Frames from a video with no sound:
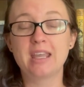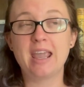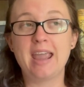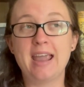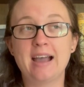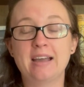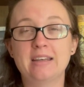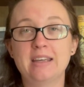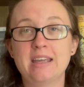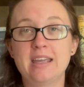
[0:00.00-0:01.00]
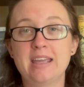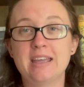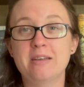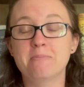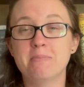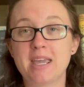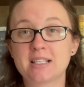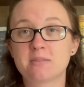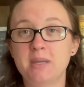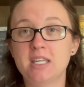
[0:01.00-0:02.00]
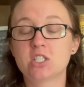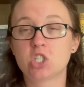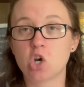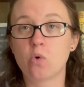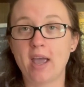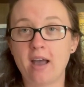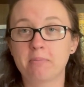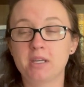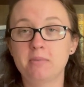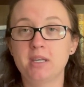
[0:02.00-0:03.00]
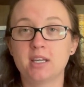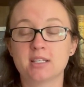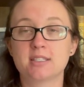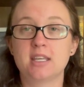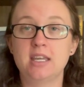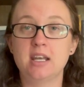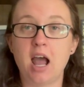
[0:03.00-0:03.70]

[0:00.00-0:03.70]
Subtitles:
And it makes me so happy because in